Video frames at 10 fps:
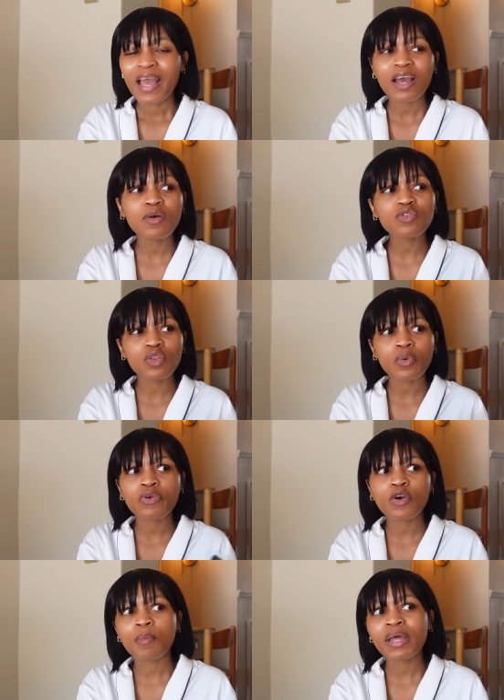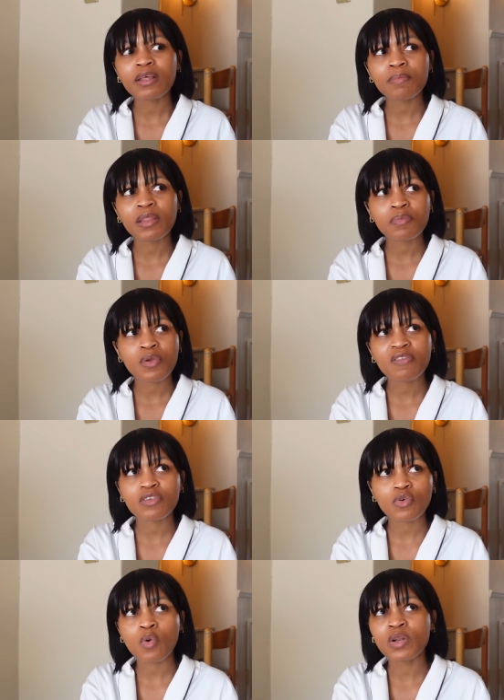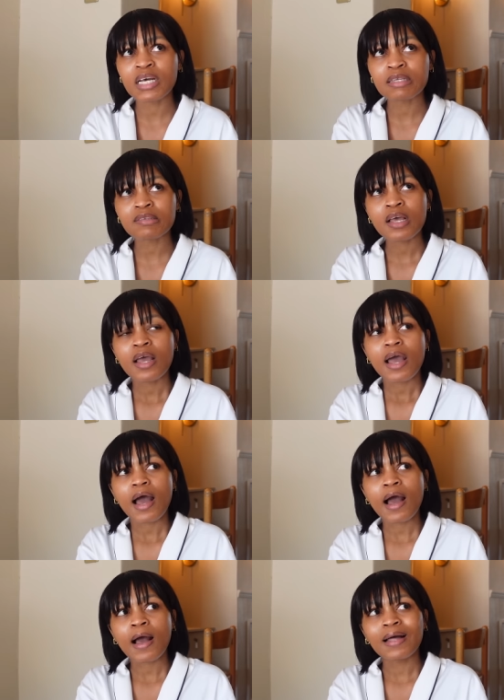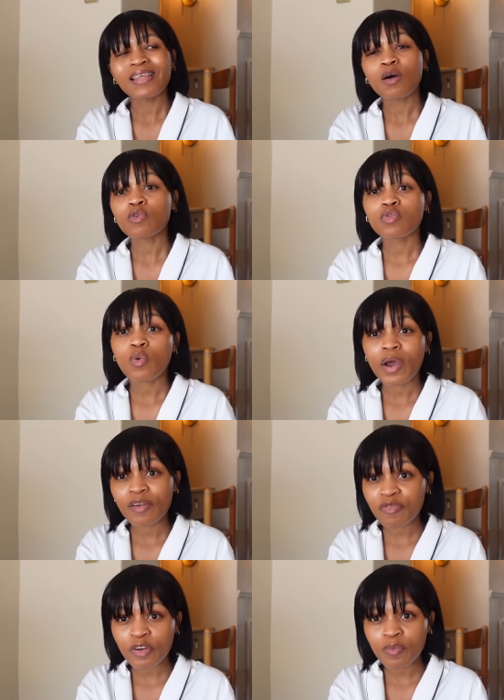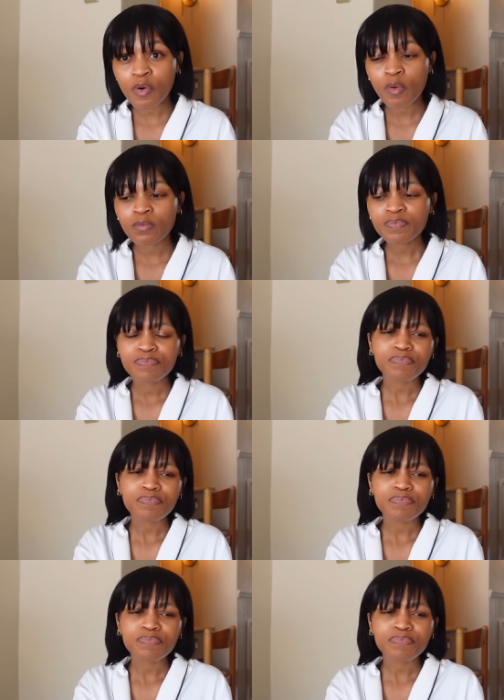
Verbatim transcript: and also they were recommended by the previous owners uh, they're also quite affordable